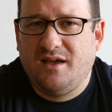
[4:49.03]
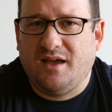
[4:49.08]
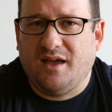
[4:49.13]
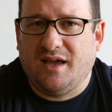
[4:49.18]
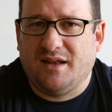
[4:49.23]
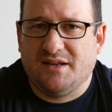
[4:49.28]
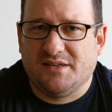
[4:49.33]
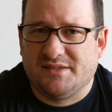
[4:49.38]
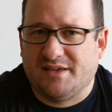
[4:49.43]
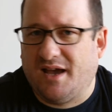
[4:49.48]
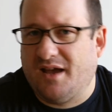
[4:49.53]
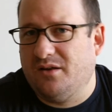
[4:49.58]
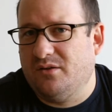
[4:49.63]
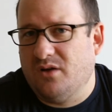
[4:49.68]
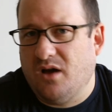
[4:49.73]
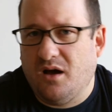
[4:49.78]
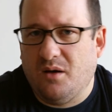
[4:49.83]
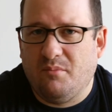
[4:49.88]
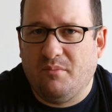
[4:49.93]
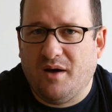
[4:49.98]
and
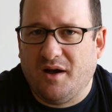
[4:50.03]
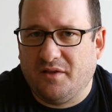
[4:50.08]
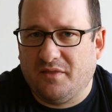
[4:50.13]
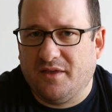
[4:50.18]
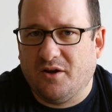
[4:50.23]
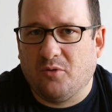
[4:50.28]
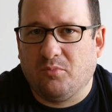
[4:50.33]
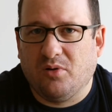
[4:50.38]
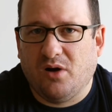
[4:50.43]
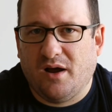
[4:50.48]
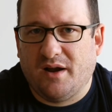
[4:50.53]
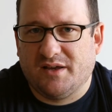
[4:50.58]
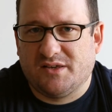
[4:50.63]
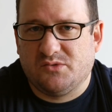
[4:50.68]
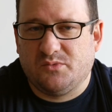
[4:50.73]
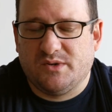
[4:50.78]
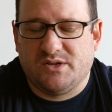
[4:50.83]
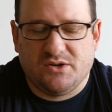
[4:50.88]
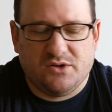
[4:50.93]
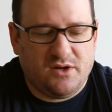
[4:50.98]
decide among their
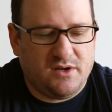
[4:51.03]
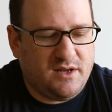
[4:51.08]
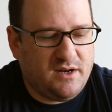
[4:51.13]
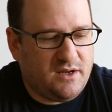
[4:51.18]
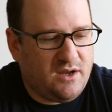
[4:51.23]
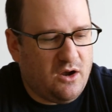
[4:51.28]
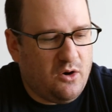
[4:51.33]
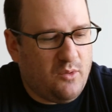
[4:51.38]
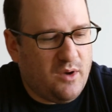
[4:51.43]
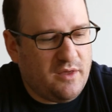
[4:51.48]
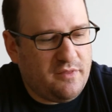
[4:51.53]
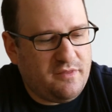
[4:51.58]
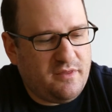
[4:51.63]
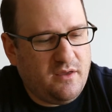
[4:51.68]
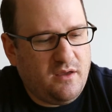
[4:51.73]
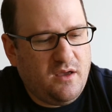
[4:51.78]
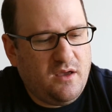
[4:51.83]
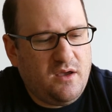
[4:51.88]
products which are you going to go with.